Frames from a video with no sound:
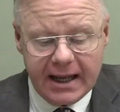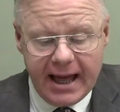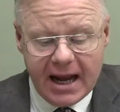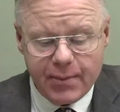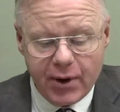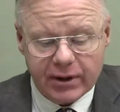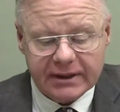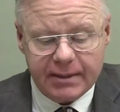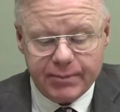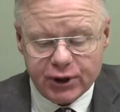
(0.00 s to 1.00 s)
And
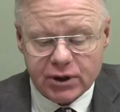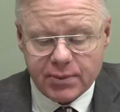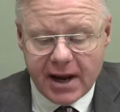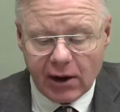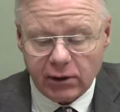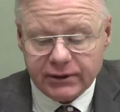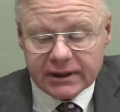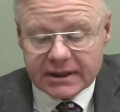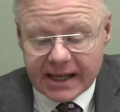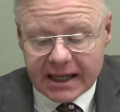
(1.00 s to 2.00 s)
apparently Bishop Carroll
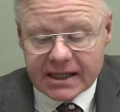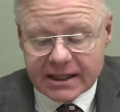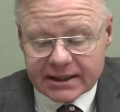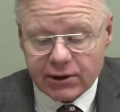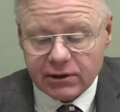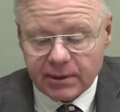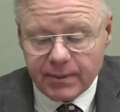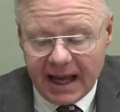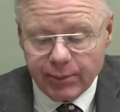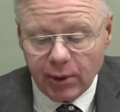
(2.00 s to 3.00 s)
did not consider the
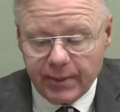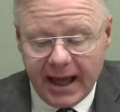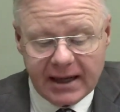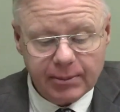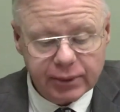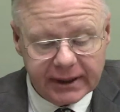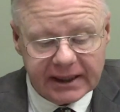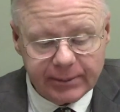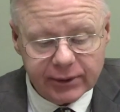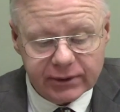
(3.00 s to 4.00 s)
papal ban
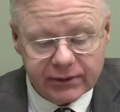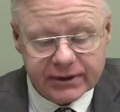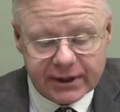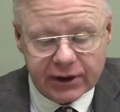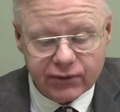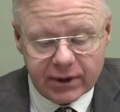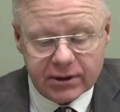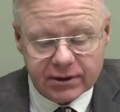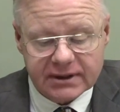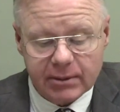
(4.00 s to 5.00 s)
applicable to this country
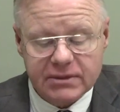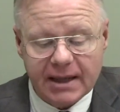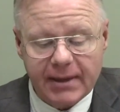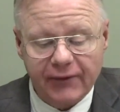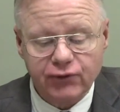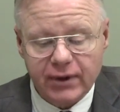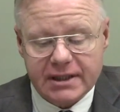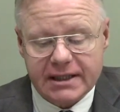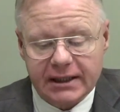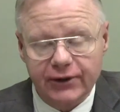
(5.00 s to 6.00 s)
until sometime after
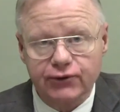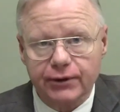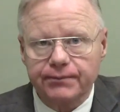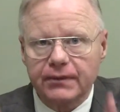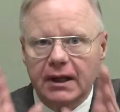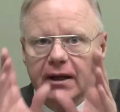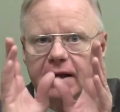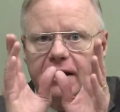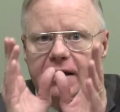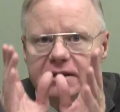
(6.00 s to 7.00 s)
1800,
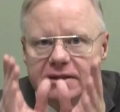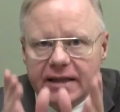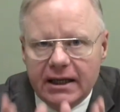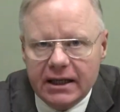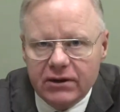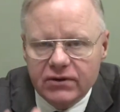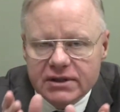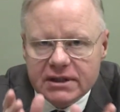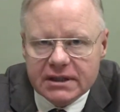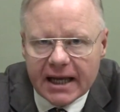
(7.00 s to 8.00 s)
setting the
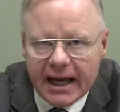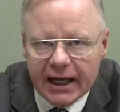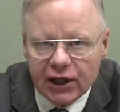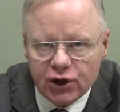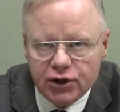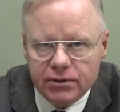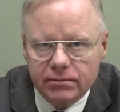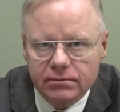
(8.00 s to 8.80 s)
stage